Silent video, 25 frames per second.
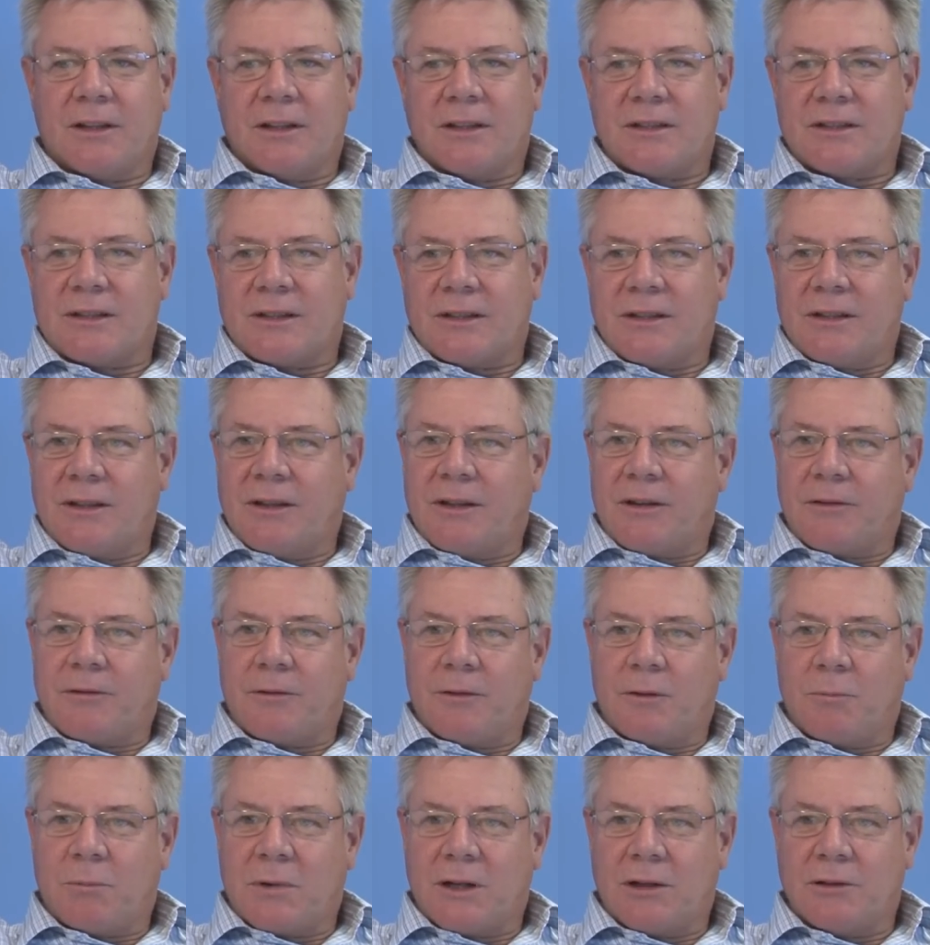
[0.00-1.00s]
There's, you know,
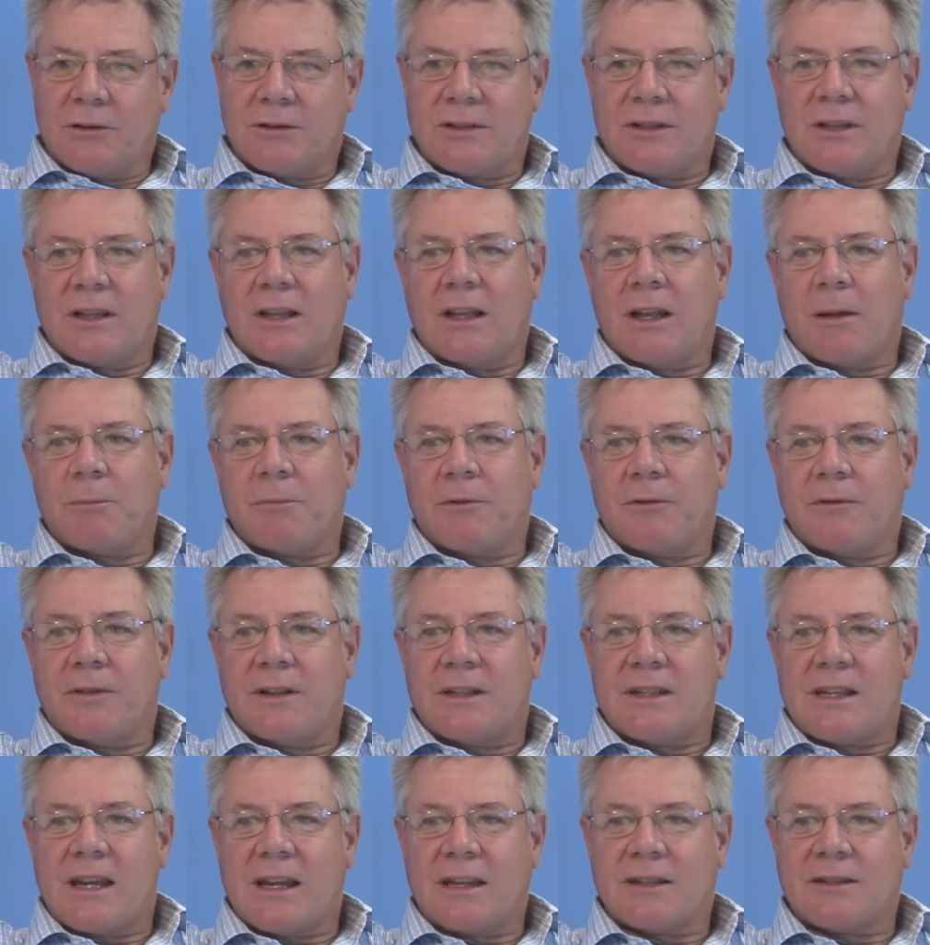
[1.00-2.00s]
if one looks at the number of
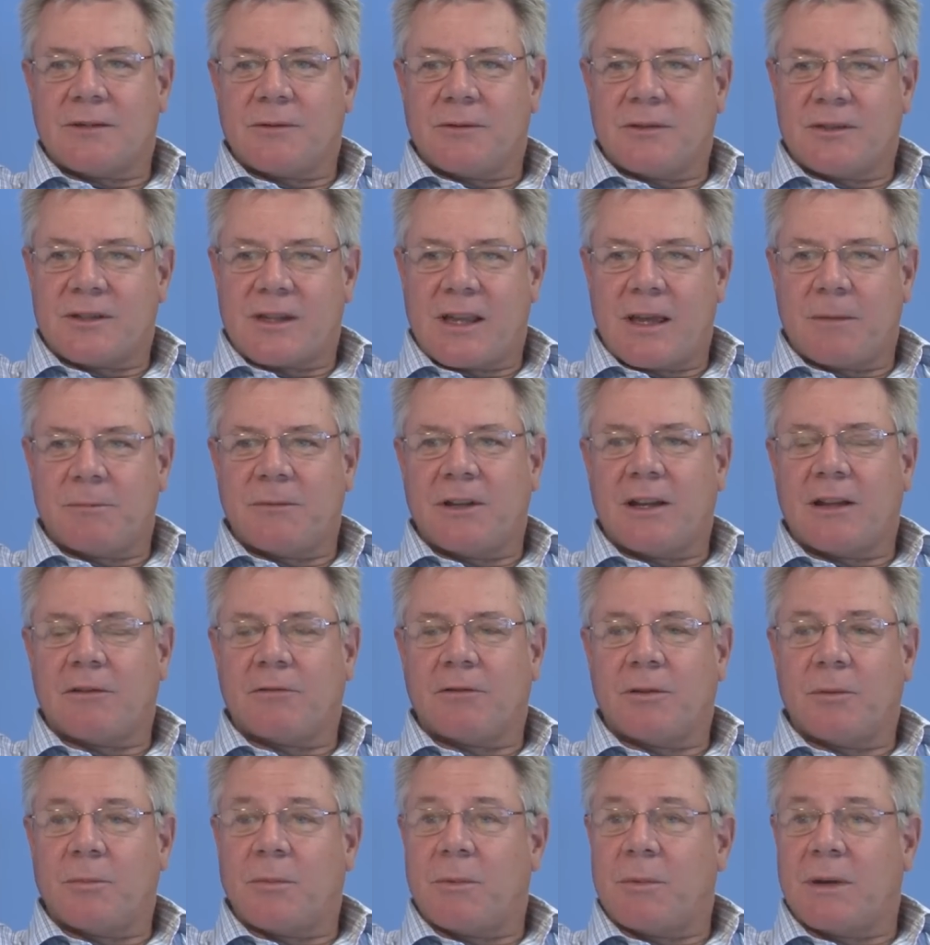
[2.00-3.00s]
attacks, it's come down
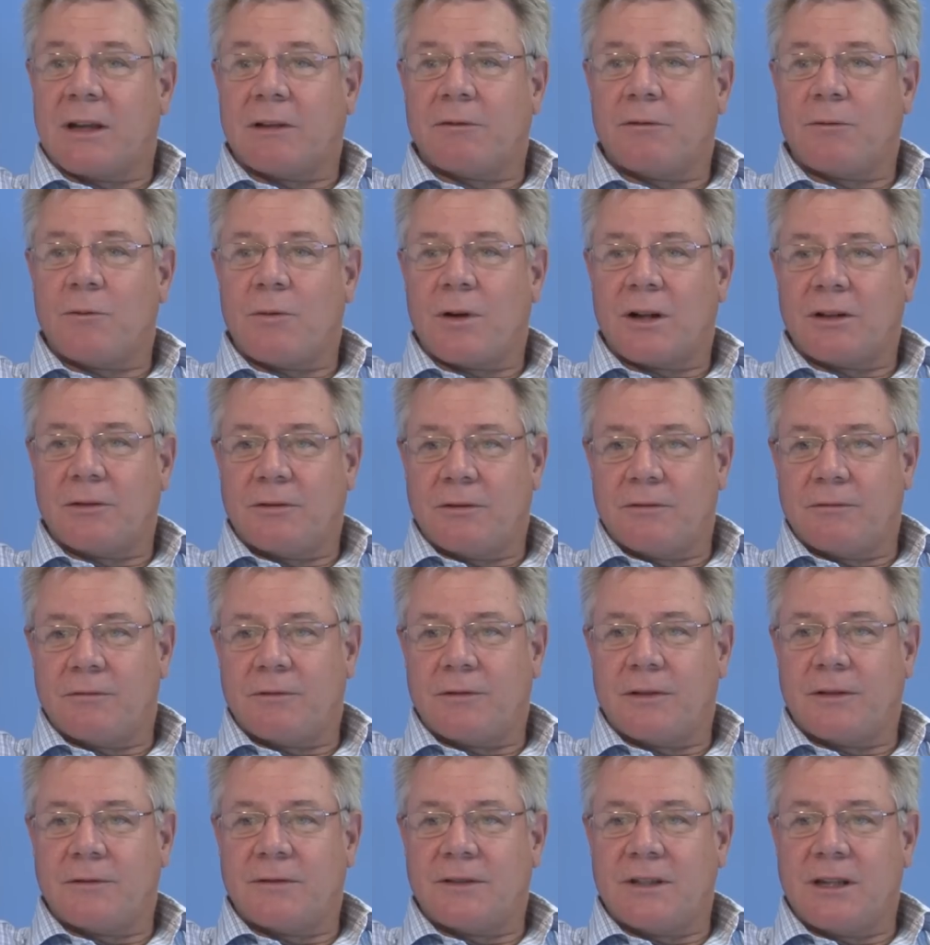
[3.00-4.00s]
from about four hundred and
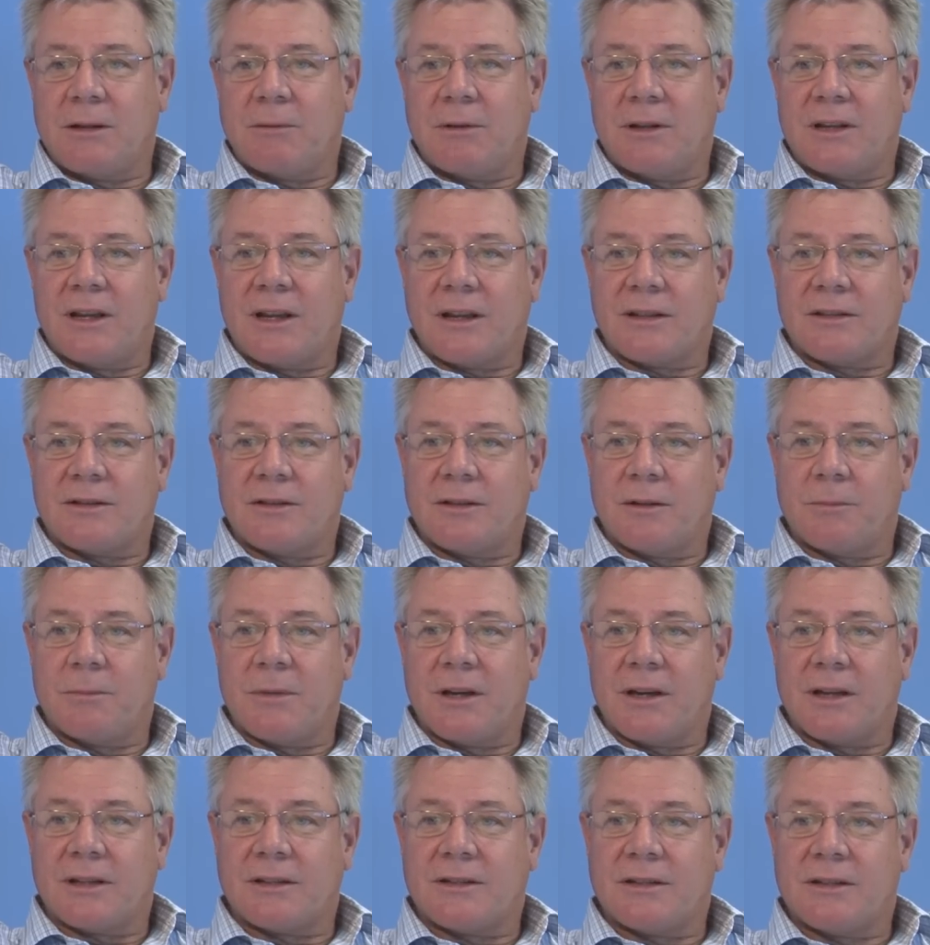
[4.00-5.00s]
fifty, we're down to
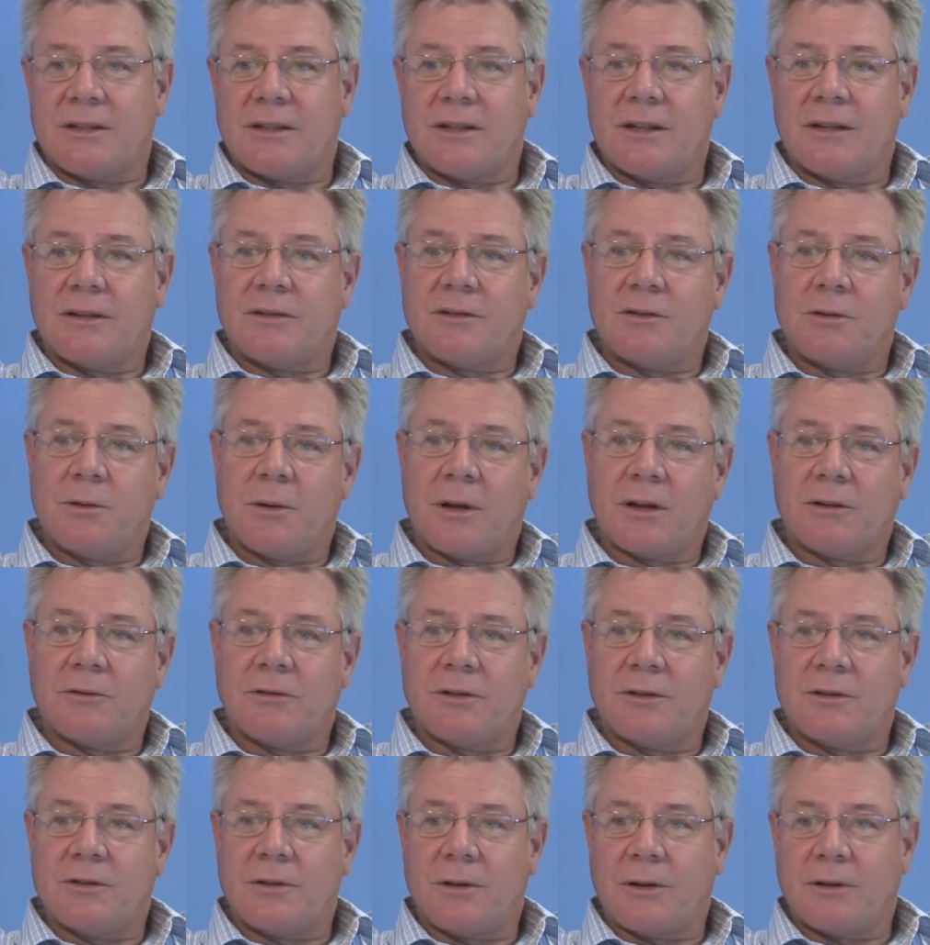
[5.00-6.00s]
about two
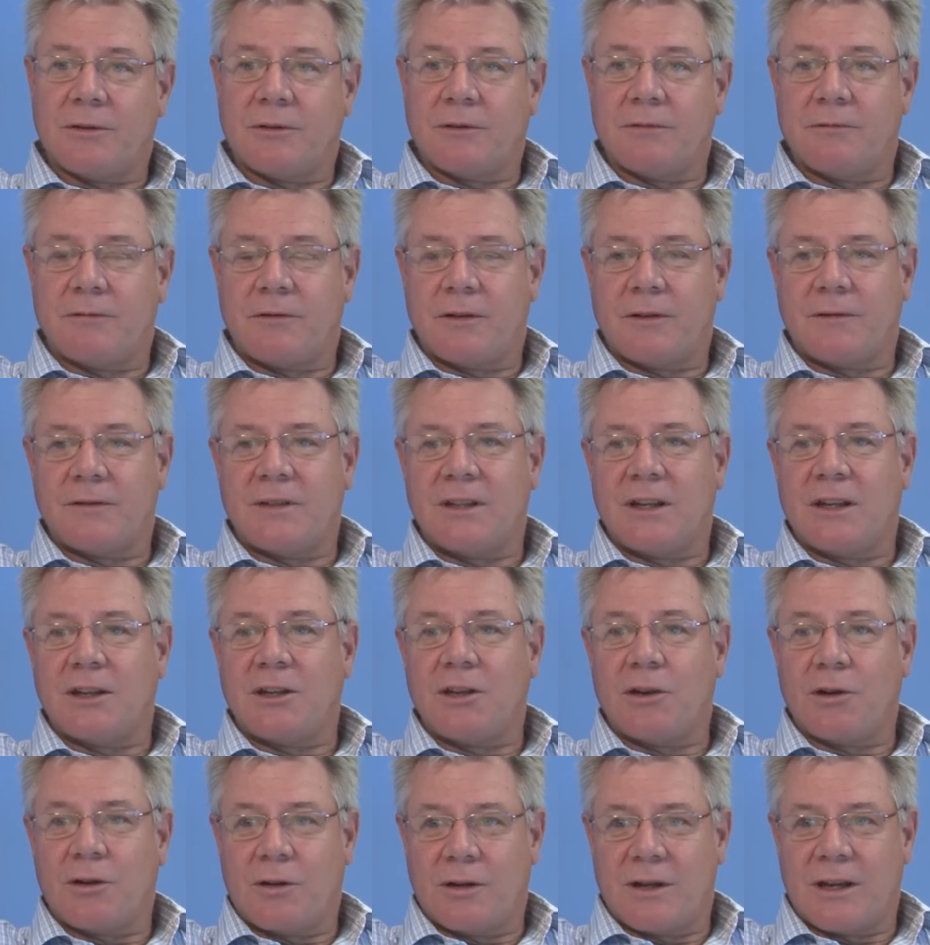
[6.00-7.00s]
hundred, two hundred and fifty a
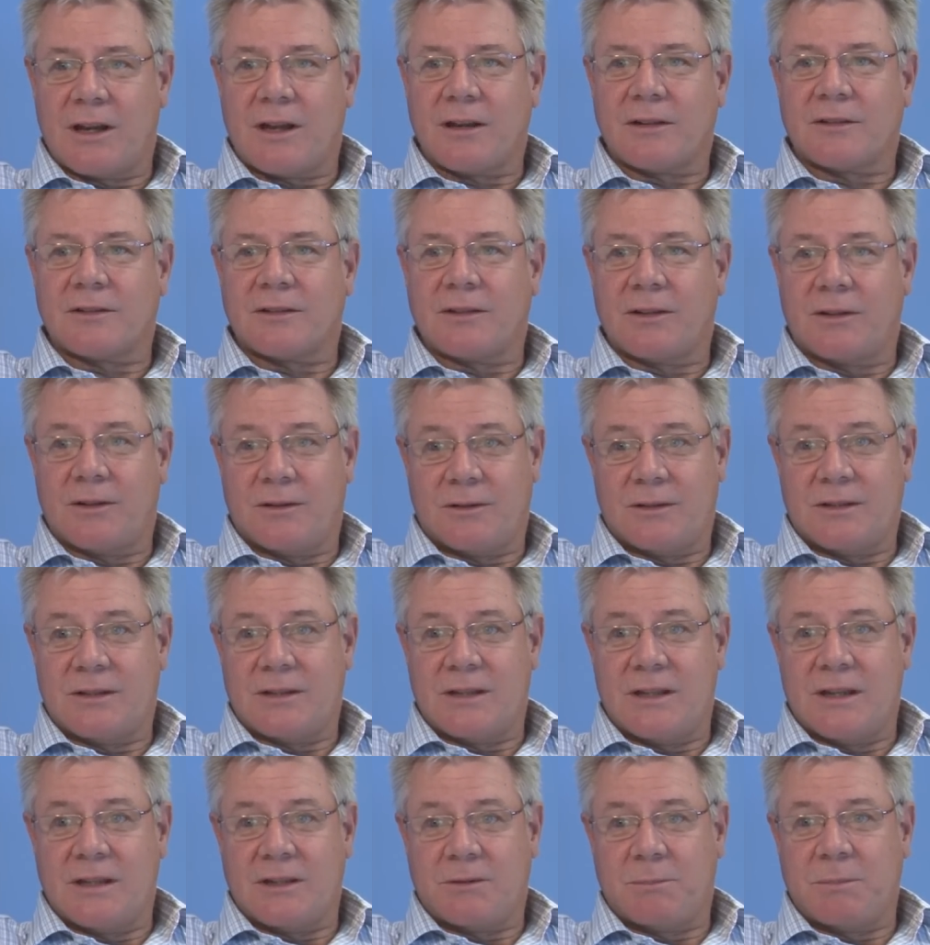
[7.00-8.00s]
year now, so
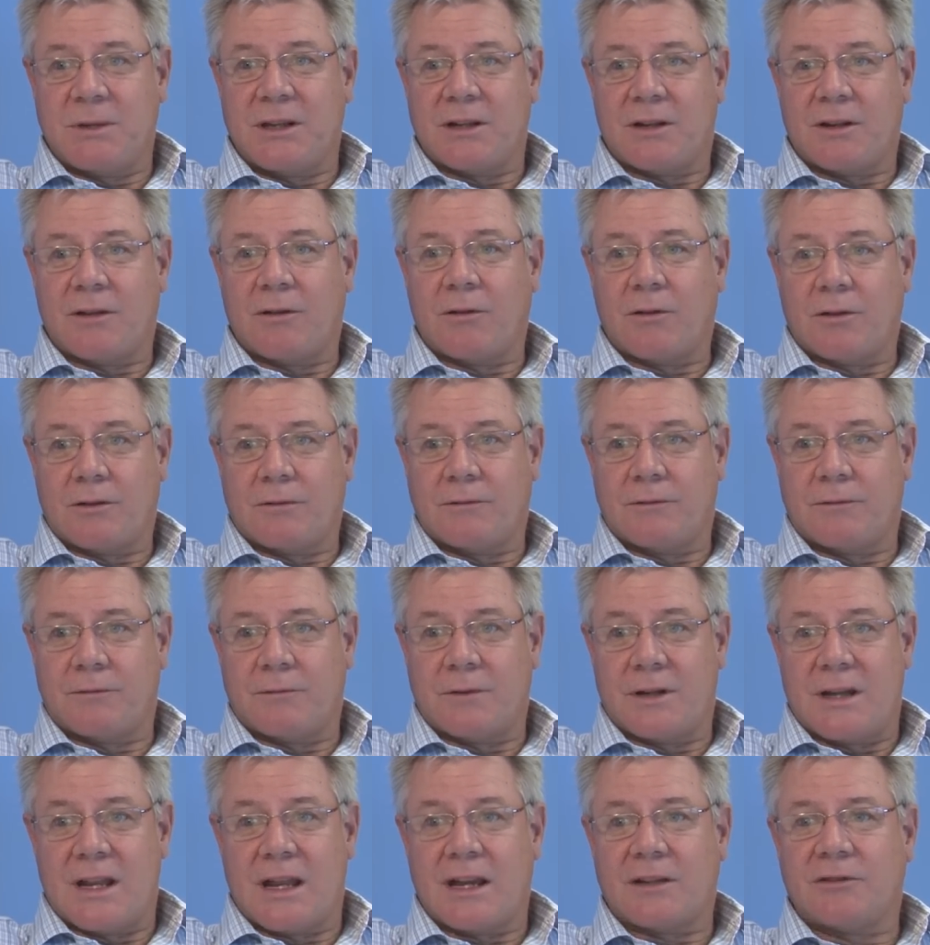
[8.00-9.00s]
there's been a lot of
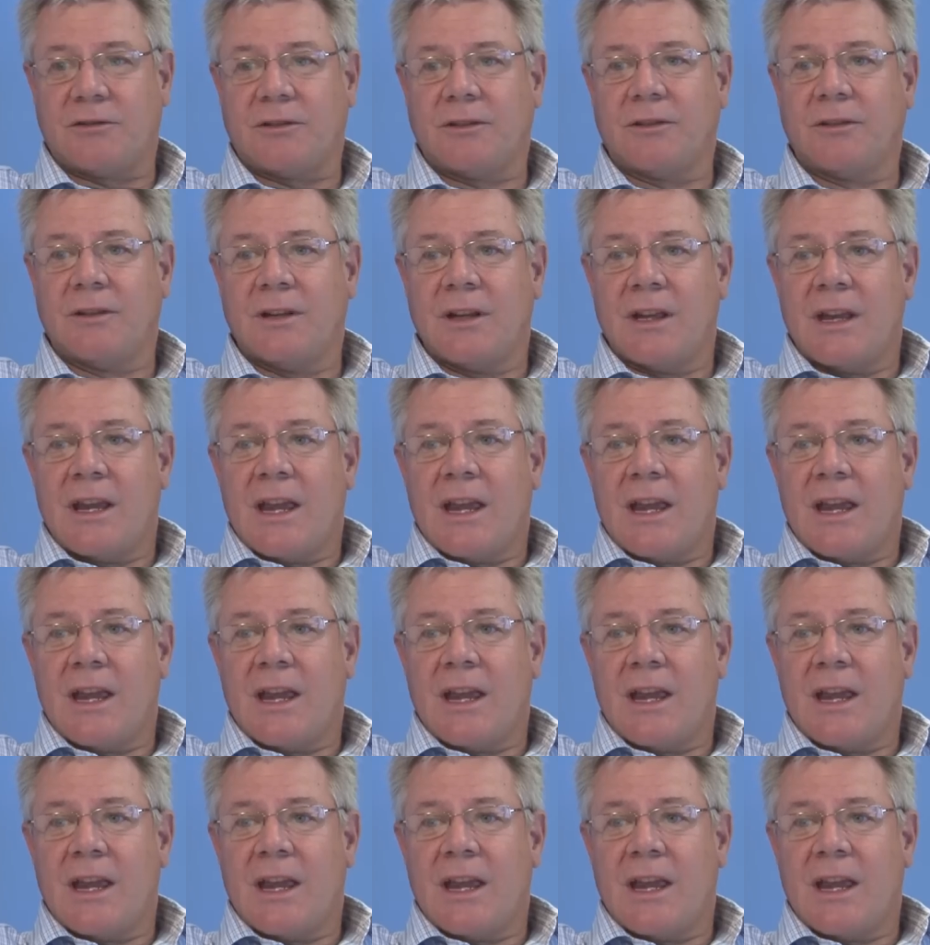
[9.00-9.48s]
reduction.